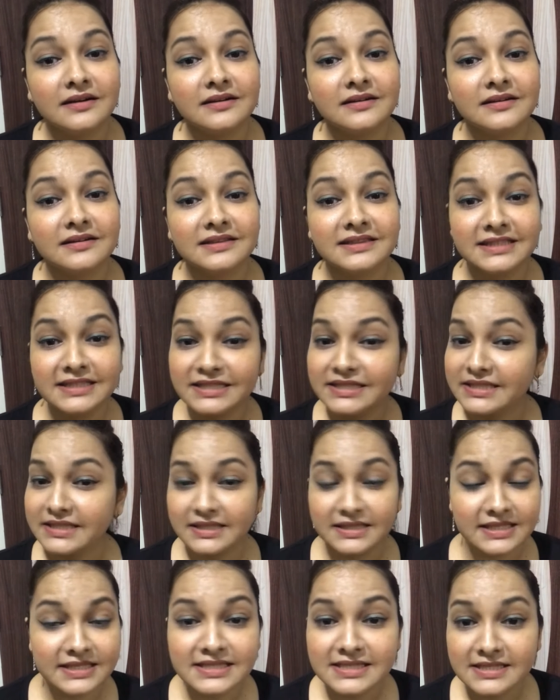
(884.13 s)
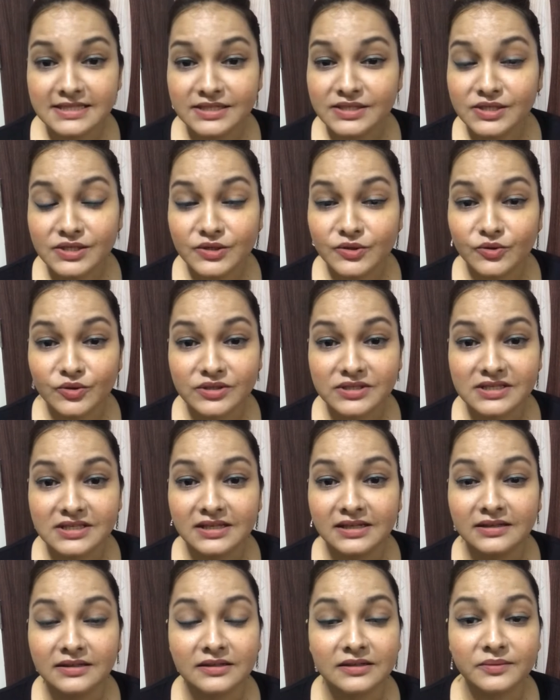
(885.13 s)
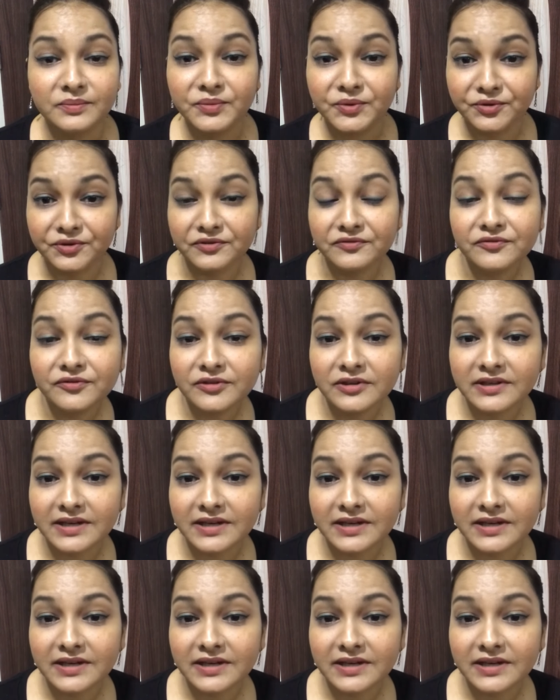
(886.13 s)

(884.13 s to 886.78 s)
this just looks beautiful